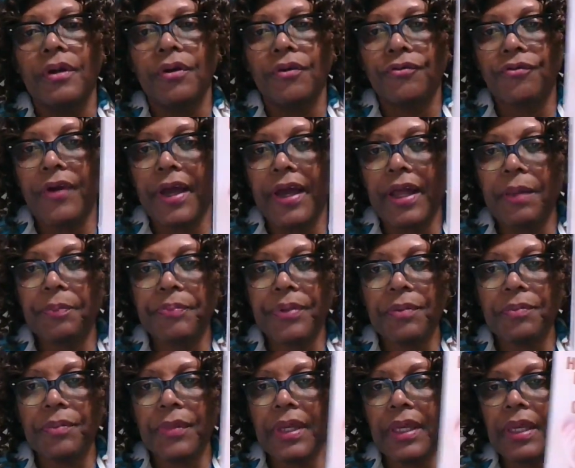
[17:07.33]
for
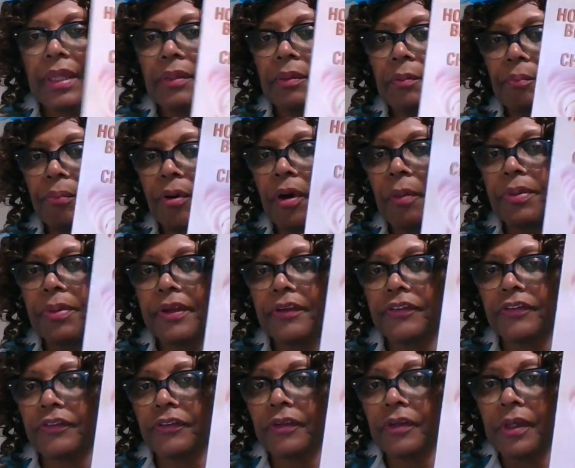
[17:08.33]
helping me
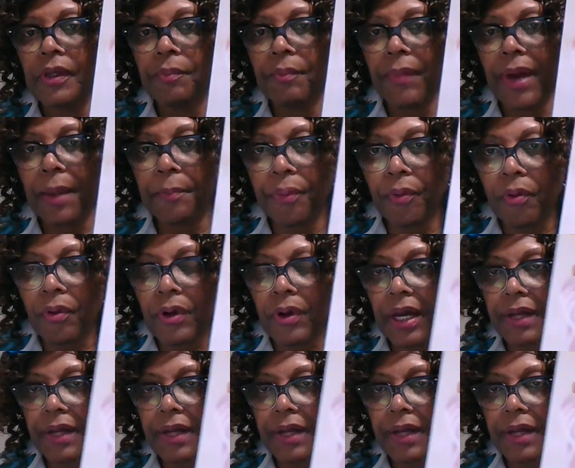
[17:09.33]
publish my book,